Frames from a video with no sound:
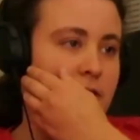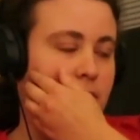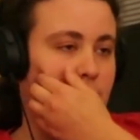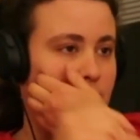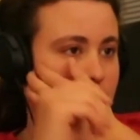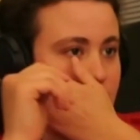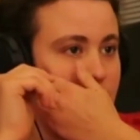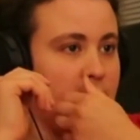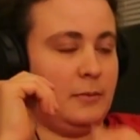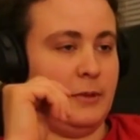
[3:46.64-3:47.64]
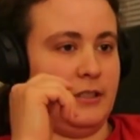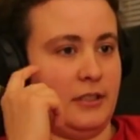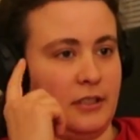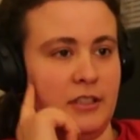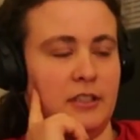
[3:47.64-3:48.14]
So that was Once Upon a
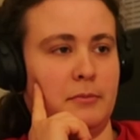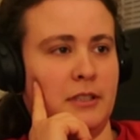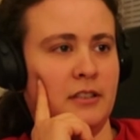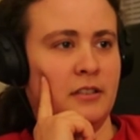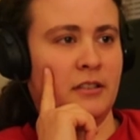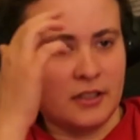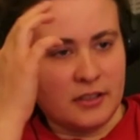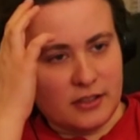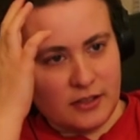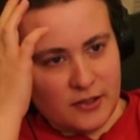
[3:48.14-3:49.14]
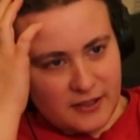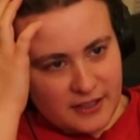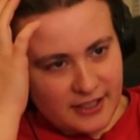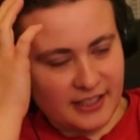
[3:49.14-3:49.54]
Time. So,